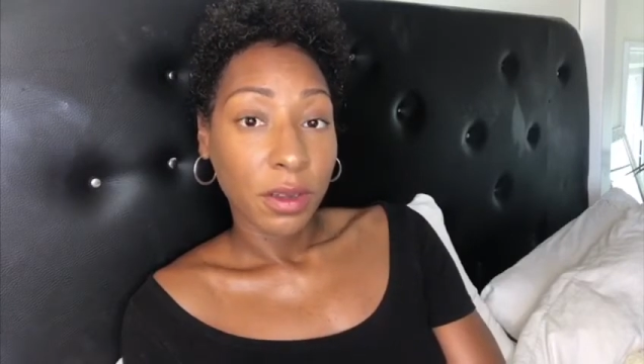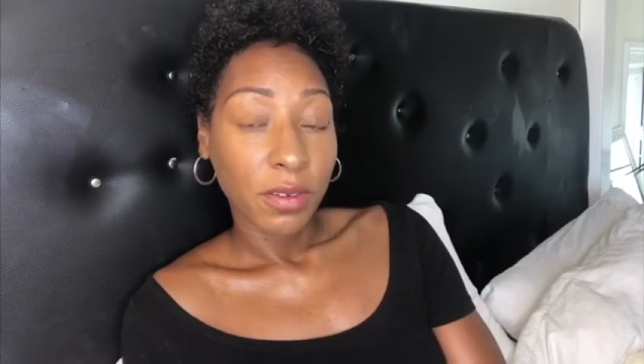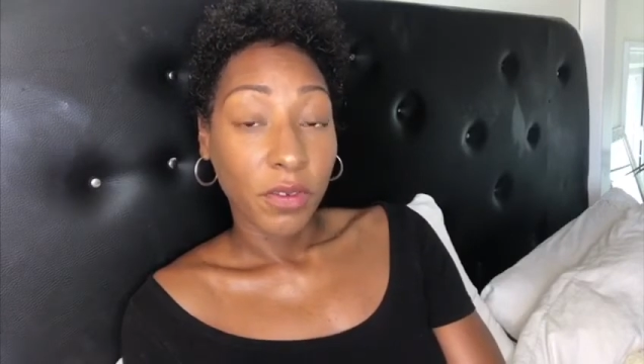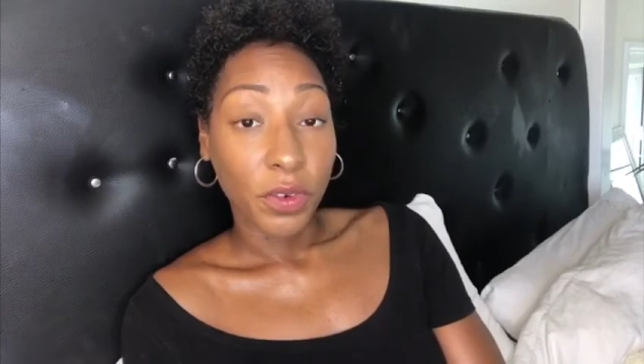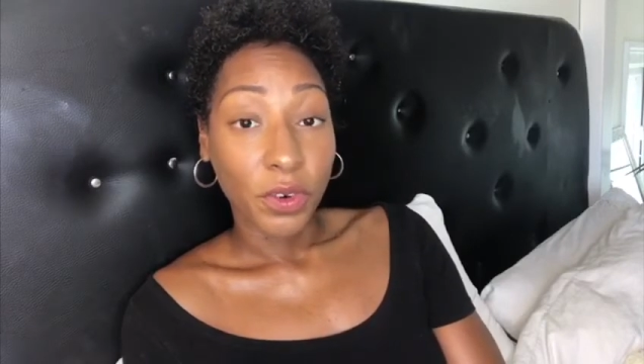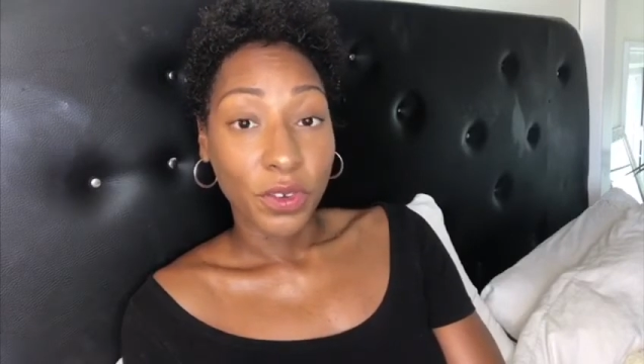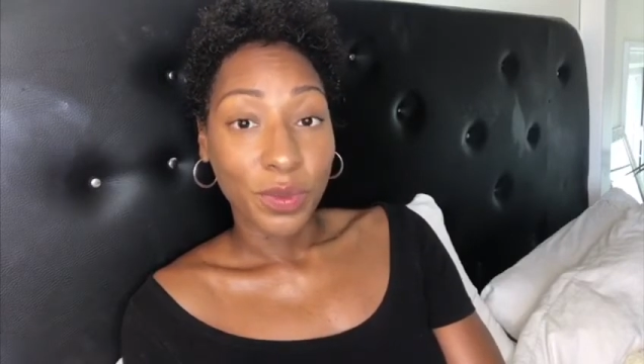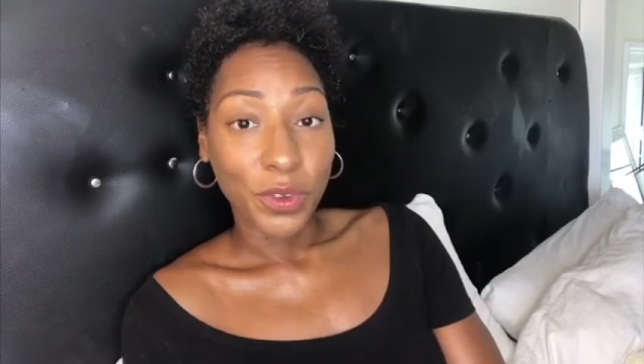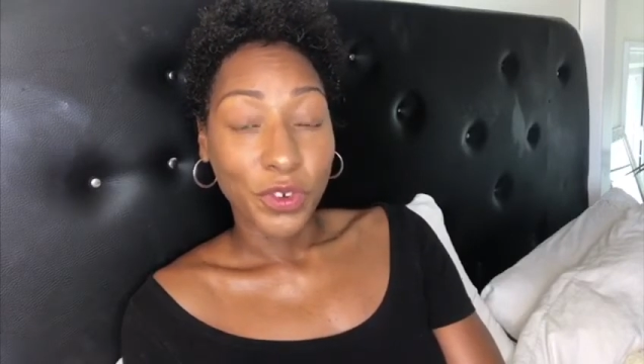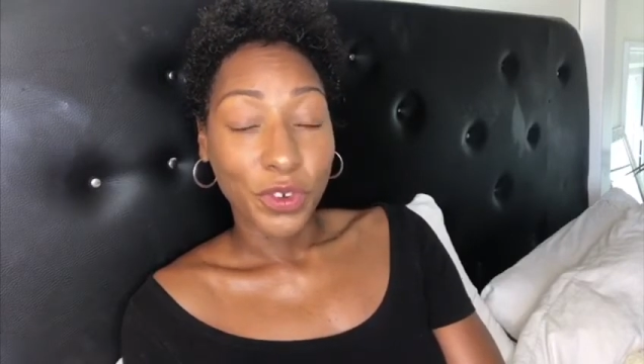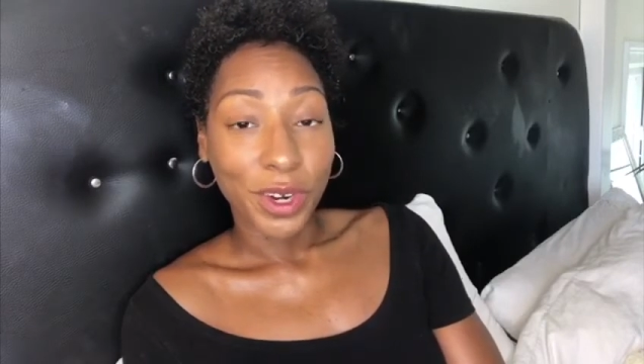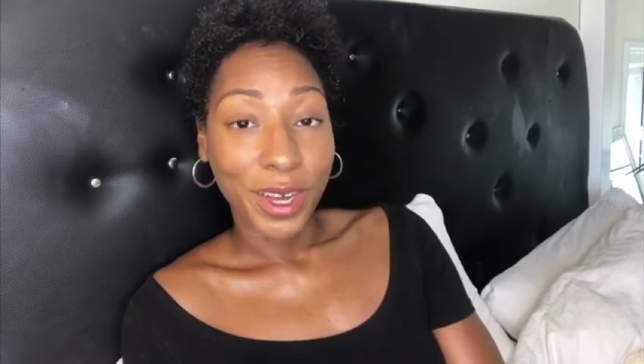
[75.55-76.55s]
fund as
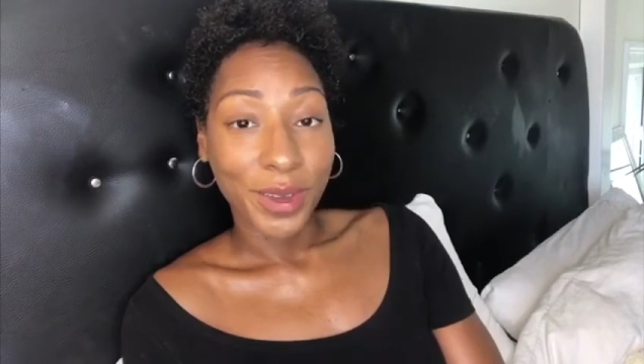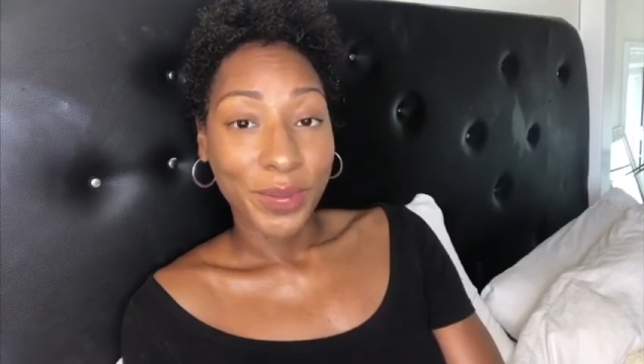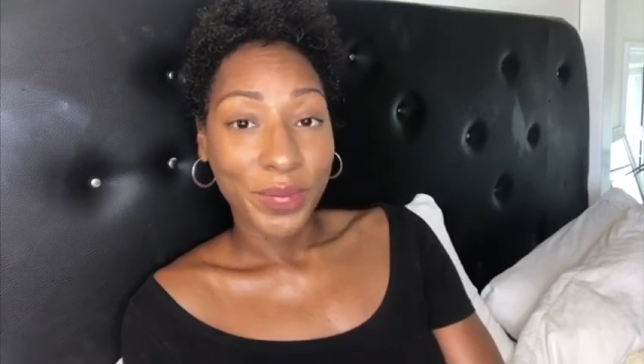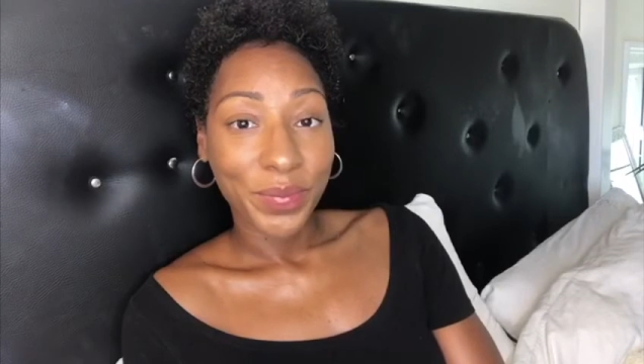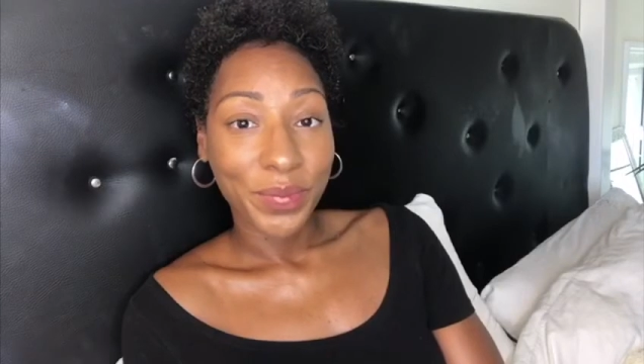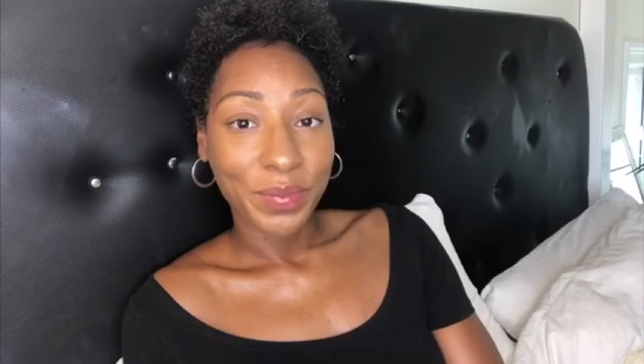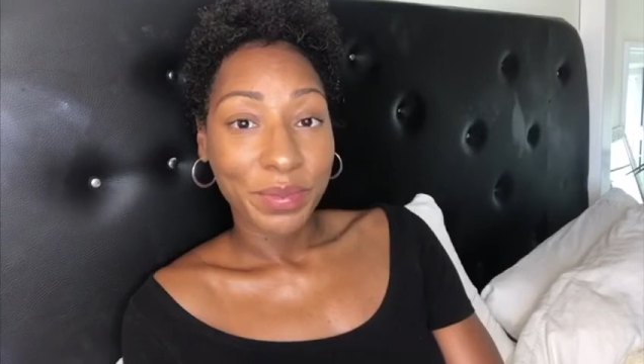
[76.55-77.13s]
much on him.